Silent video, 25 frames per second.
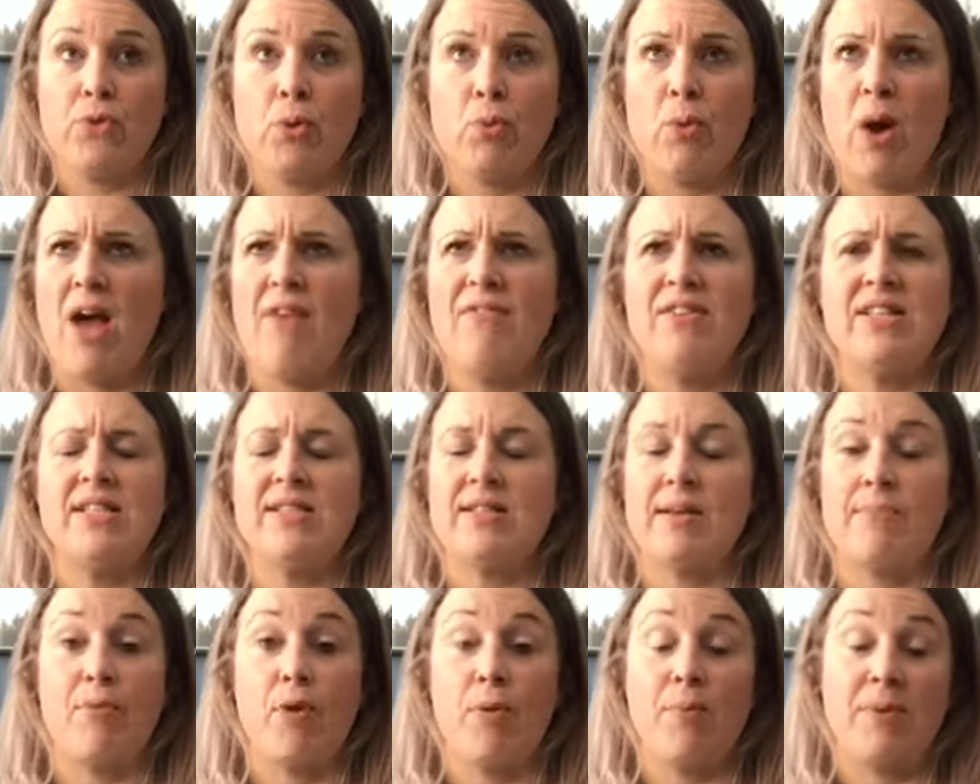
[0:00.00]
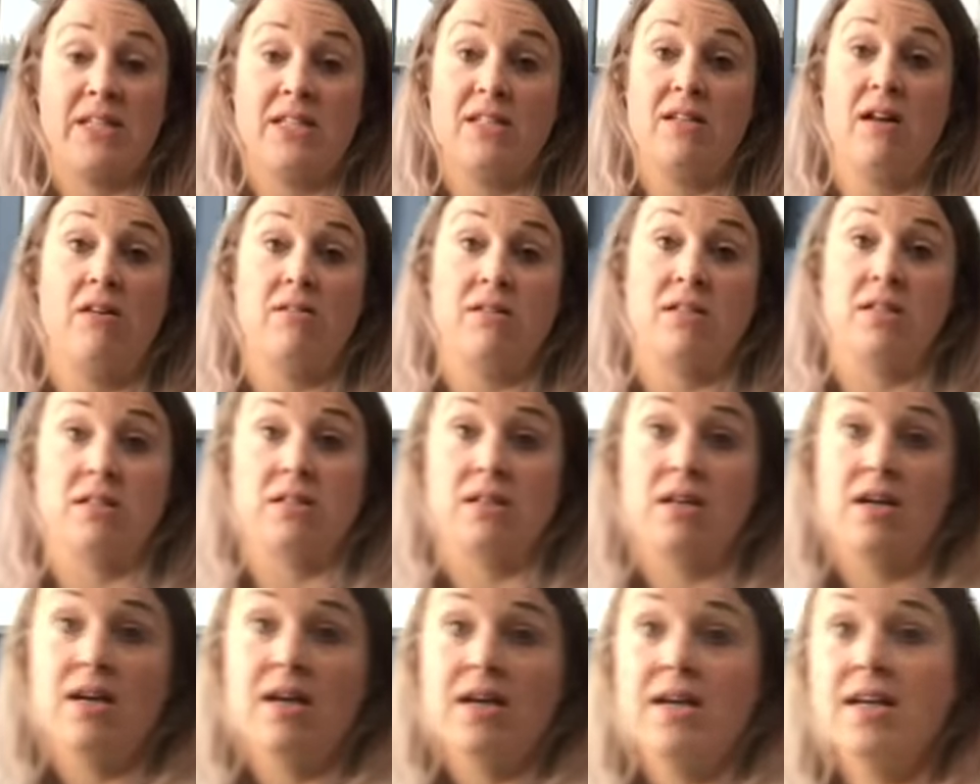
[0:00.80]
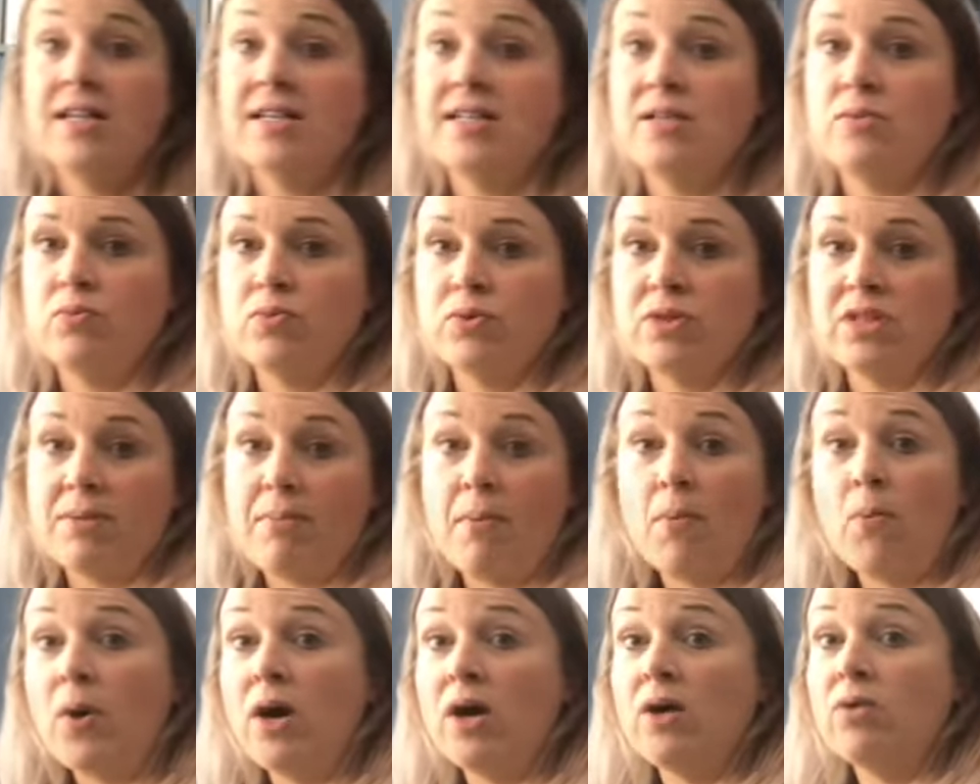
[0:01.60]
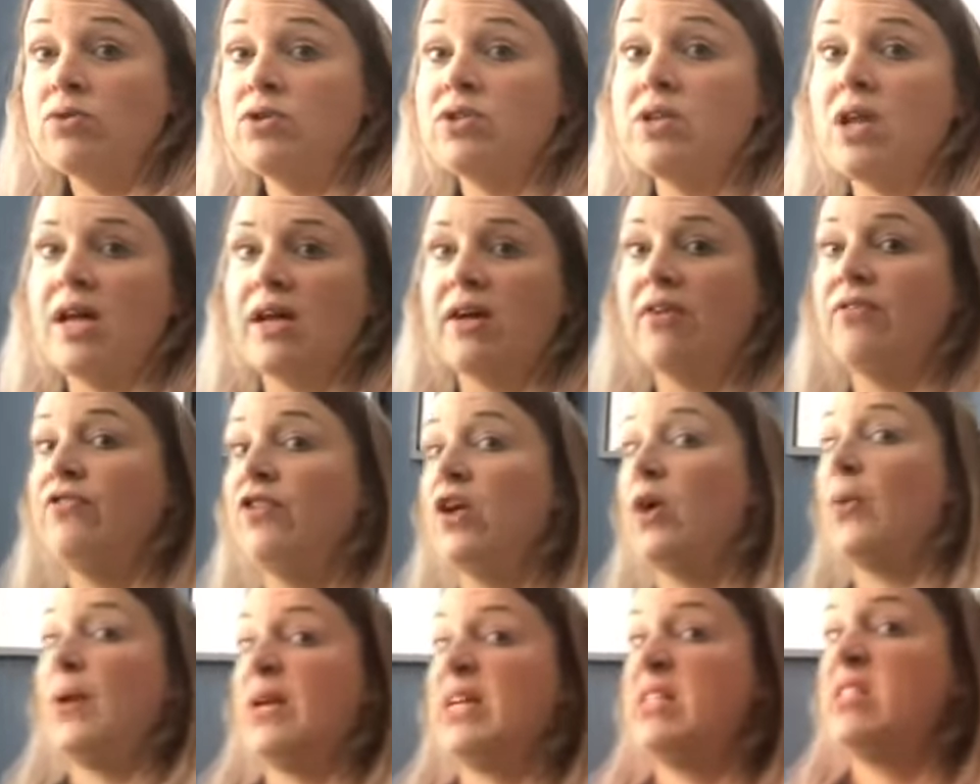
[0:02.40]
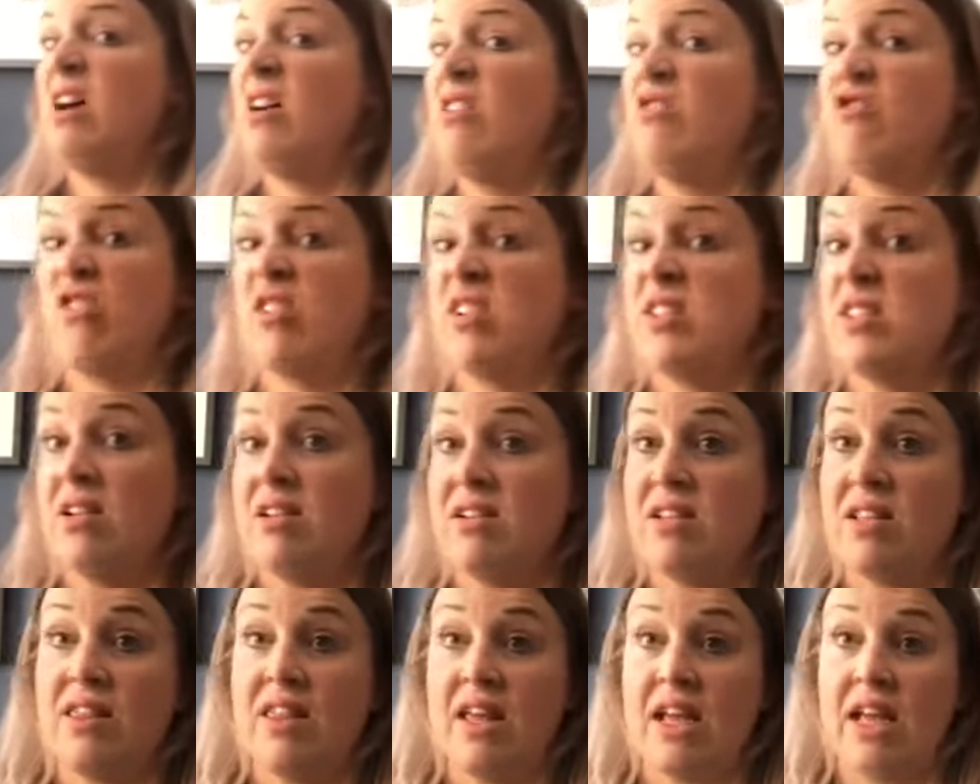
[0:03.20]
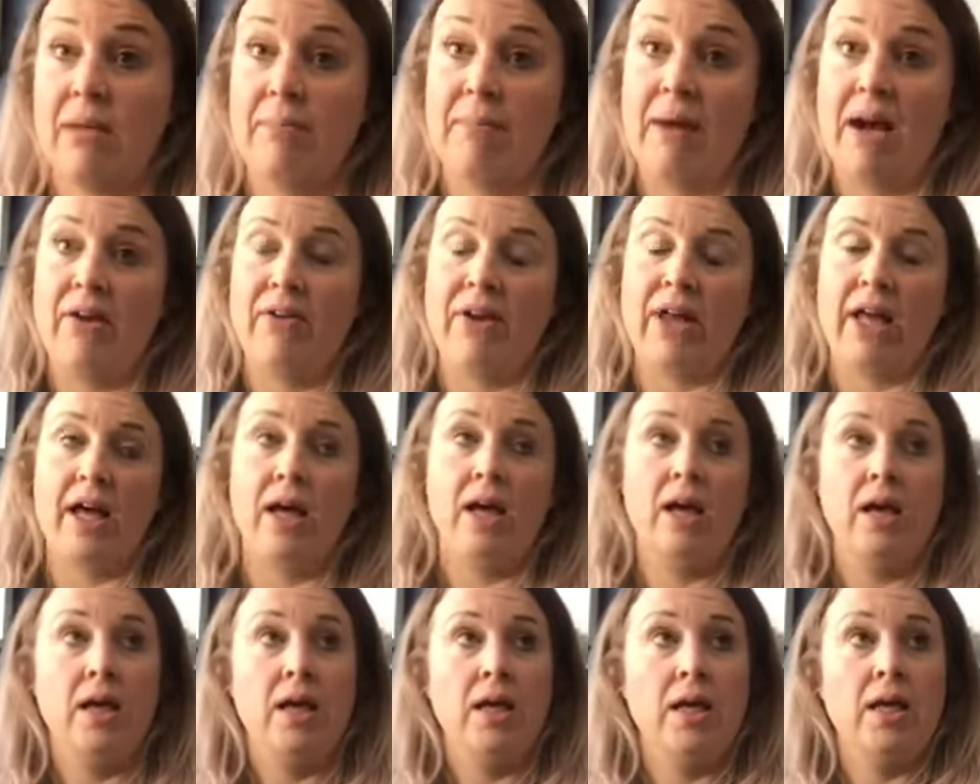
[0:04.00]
well, ever since I probably started Slimming World, like a few weeks after I started to think about it.